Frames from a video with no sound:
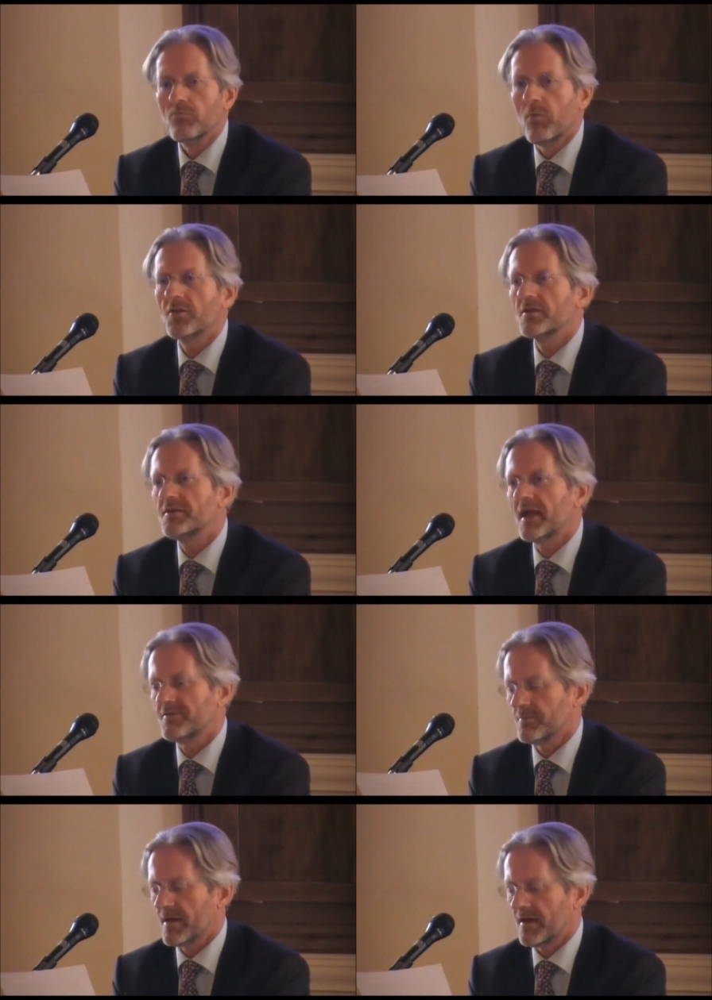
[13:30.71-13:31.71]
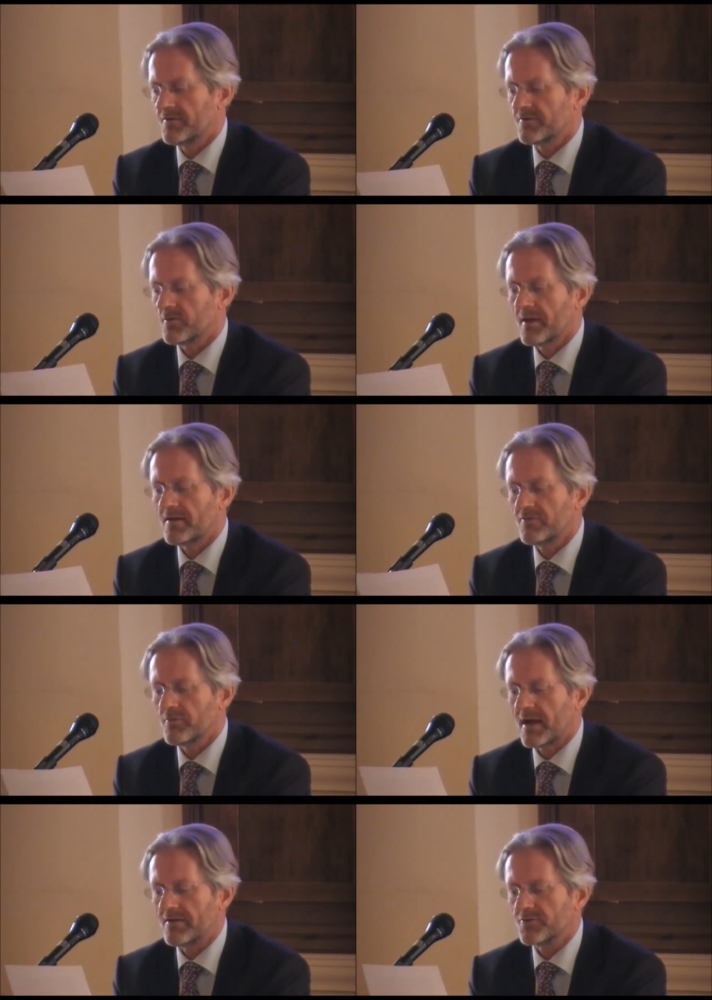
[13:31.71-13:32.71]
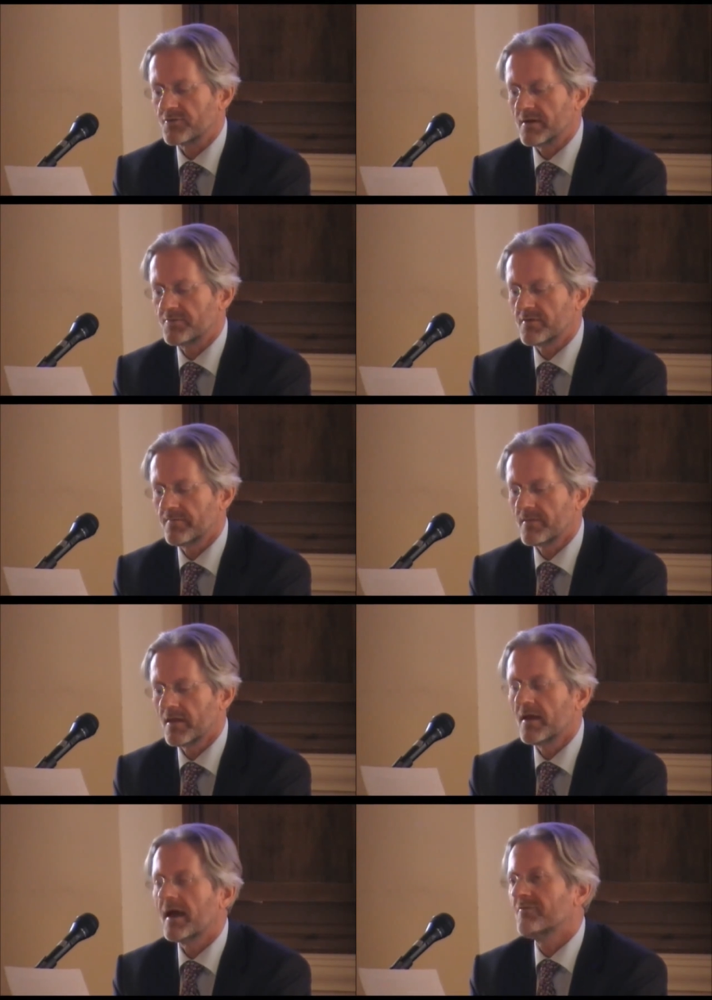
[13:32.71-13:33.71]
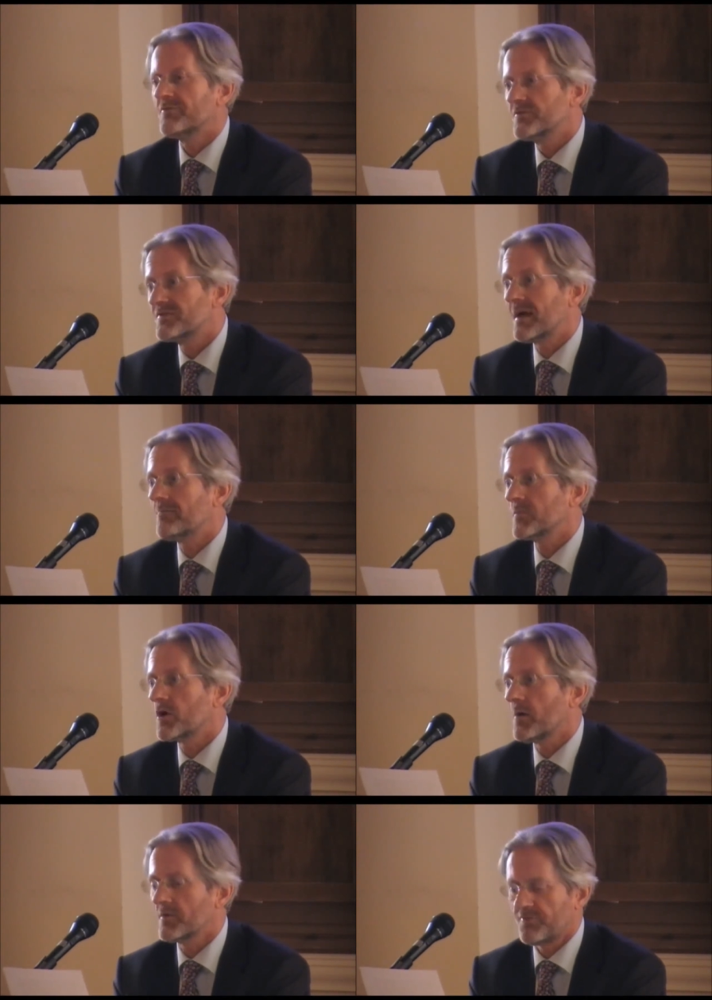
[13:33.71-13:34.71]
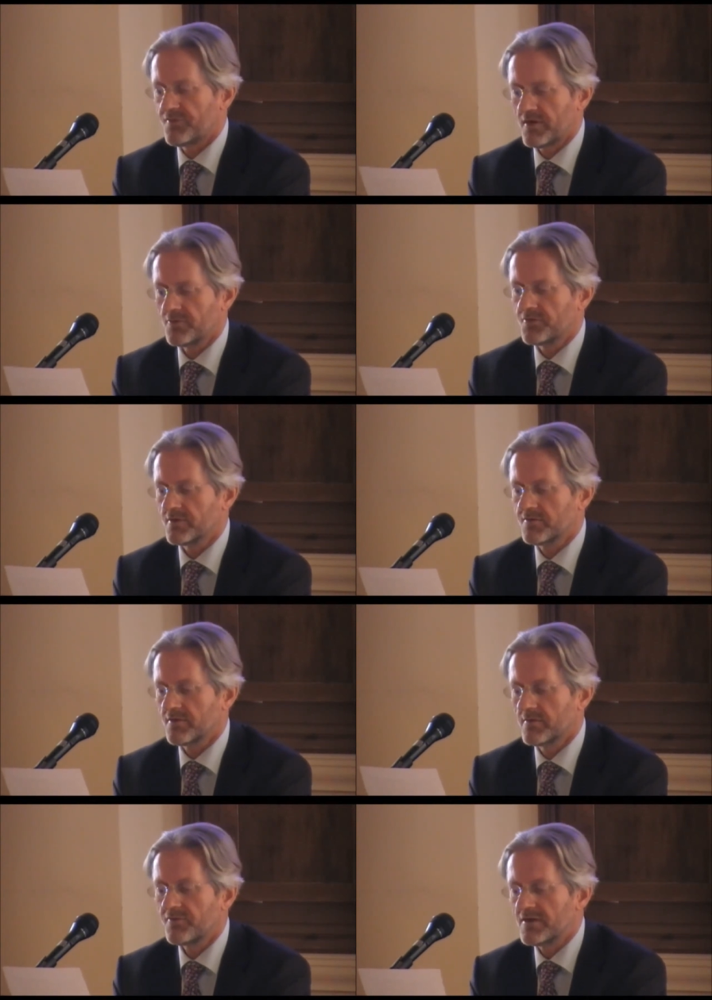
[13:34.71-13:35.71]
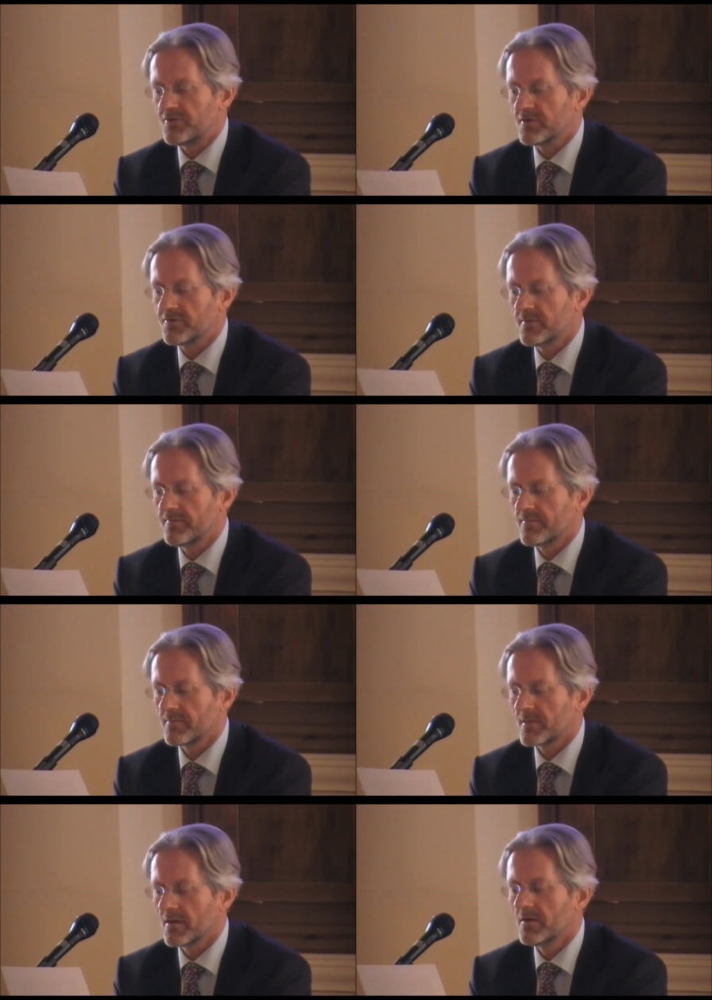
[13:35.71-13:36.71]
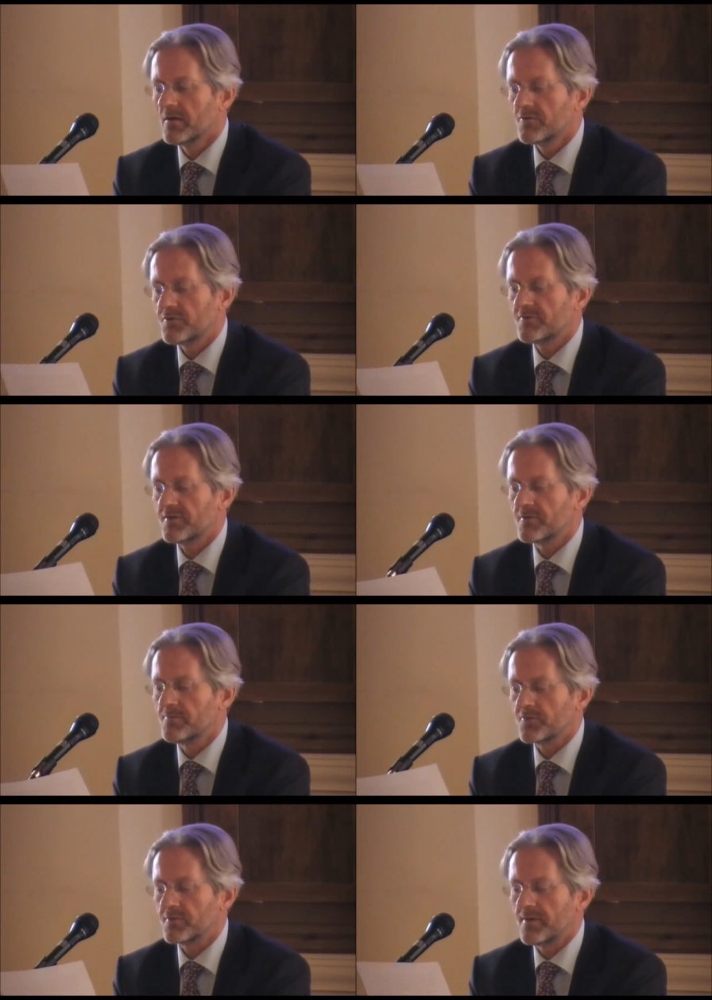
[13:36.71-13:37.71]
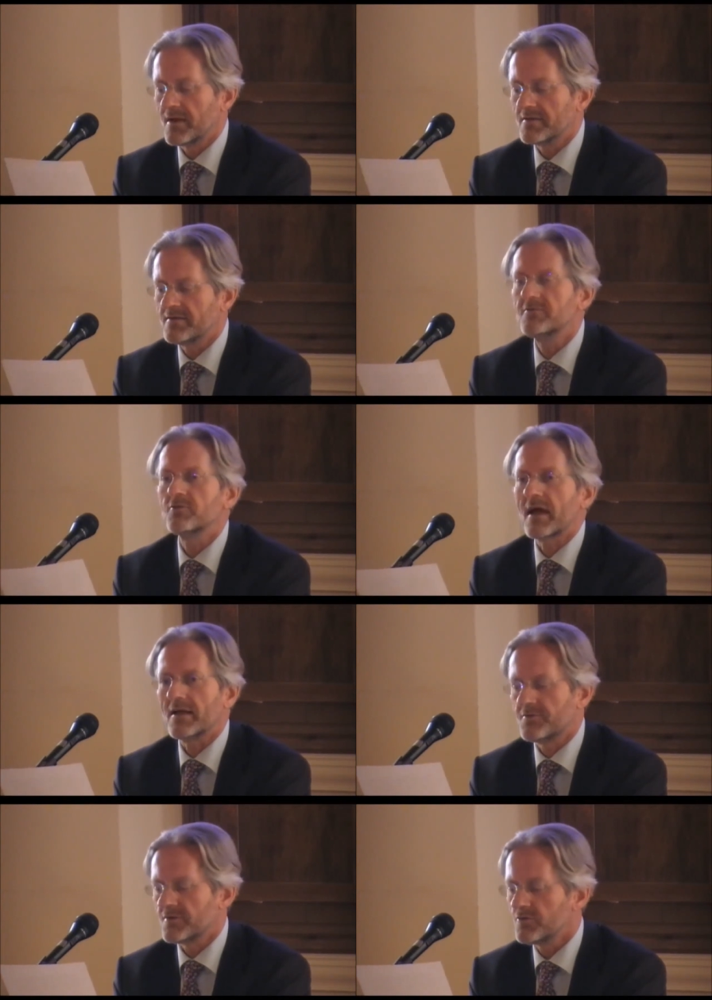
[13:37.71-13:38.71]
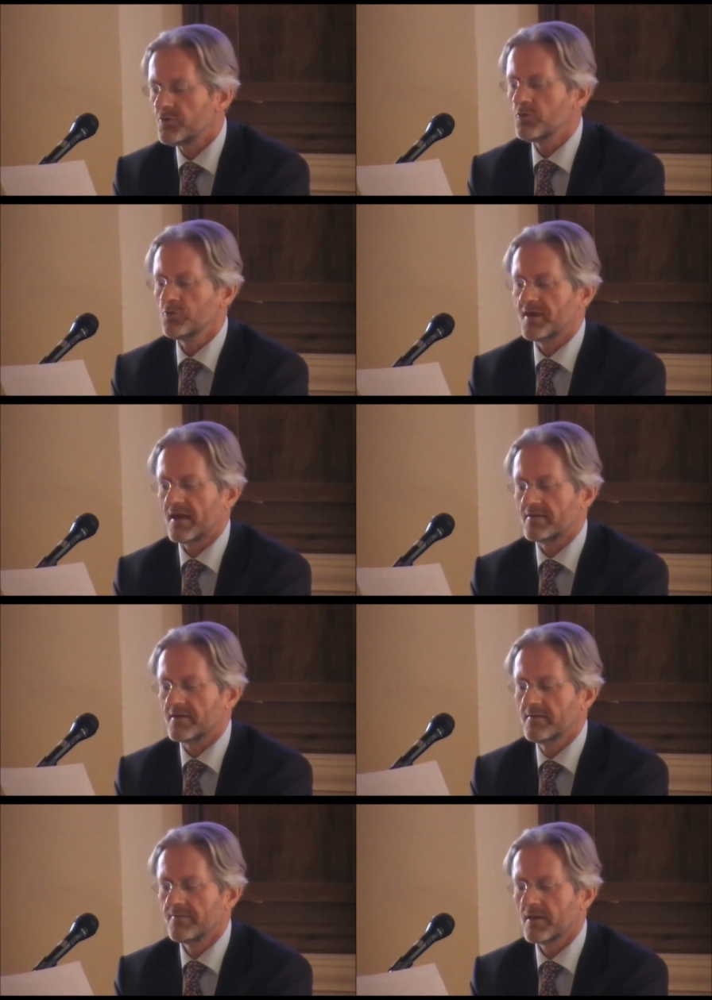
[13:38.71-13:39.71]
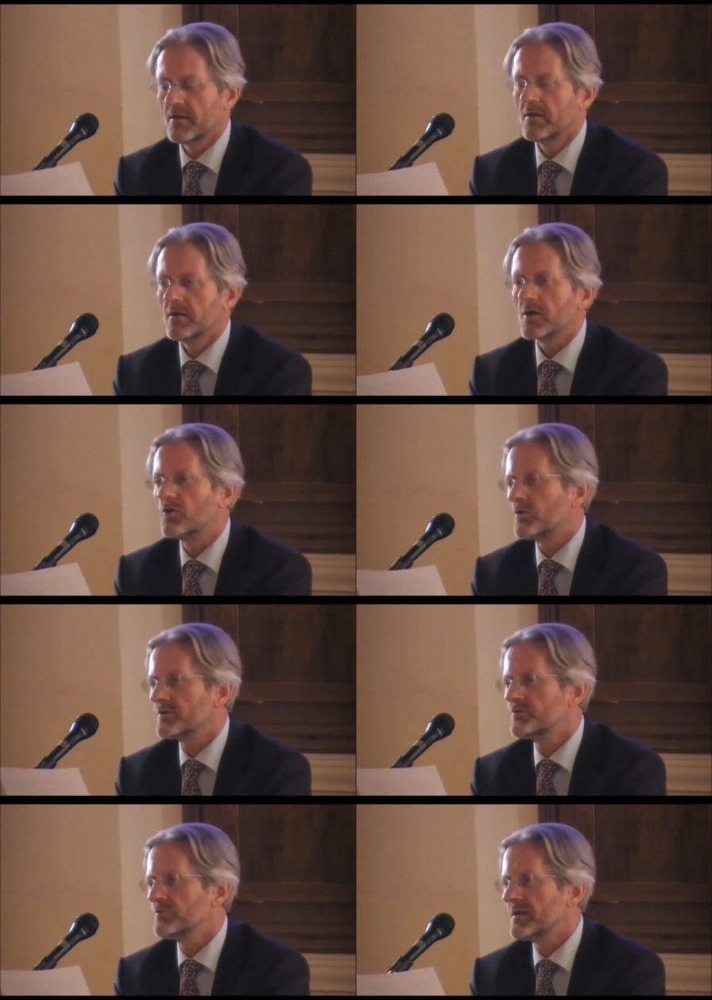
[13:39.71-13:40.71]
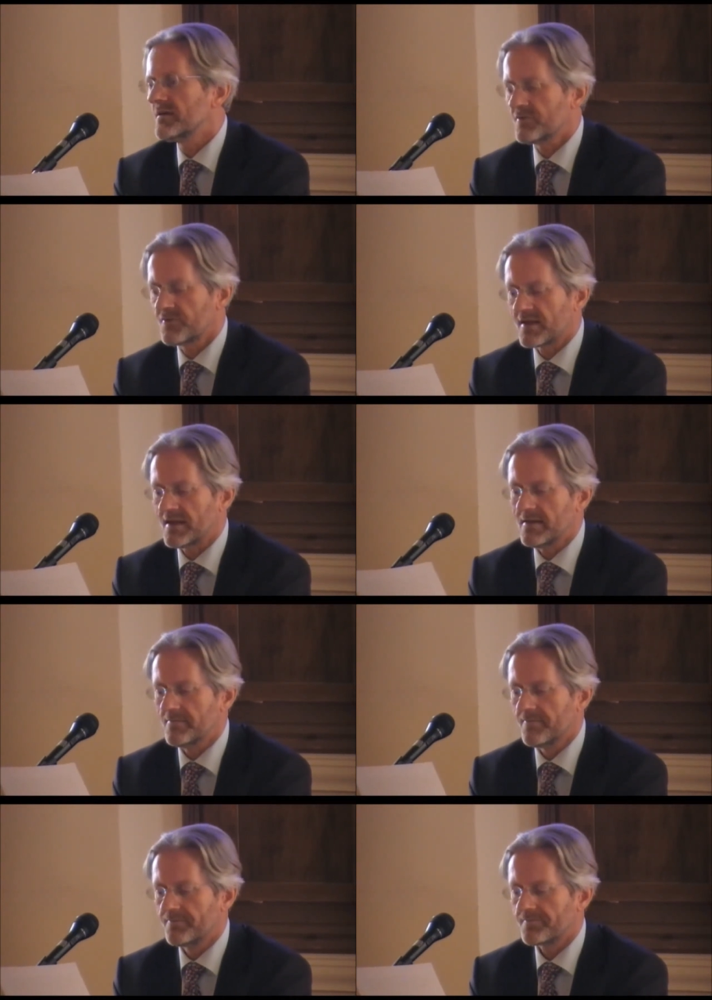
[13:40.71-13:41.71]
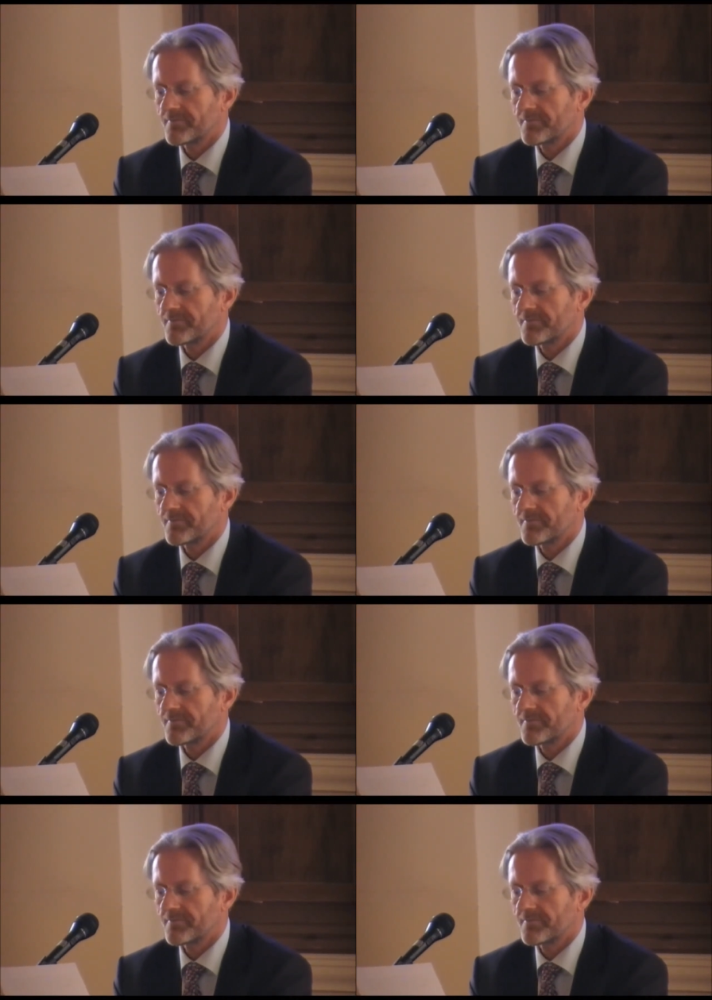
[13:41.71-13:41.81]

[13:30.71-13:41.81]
Modern databases on medieval manuscripts have some common features, features such as the possibility to enter new data according to a given scheme,